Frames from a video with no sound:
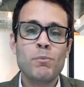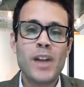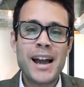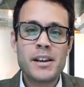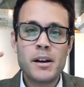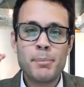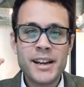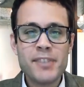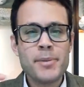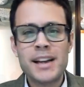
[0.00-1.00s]
And
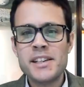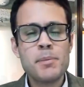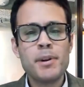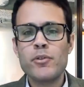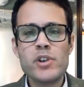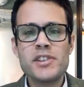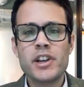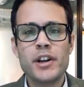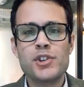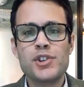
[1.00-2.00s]
believe me, I did a bit of
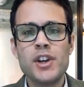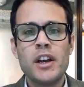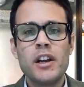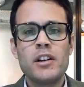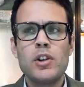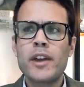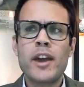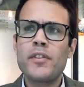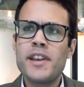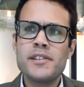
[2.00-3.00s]
research looking
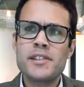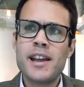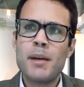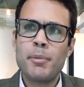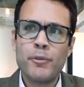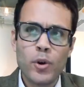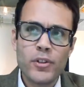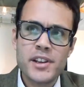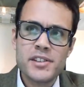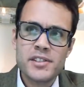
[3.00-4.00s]
on the internet before
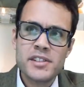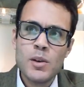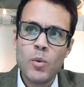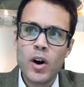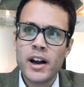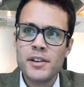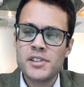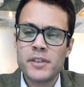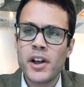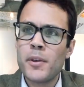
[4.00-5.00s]
this to see what kind of
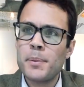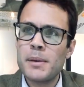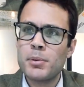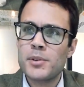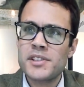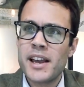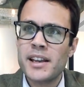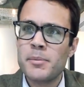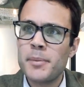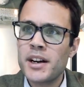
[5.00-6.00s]
stuff other people were
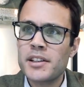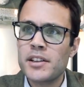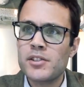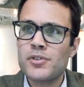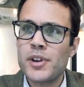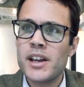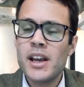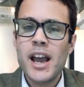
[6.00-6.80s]
saying in the marketing industry,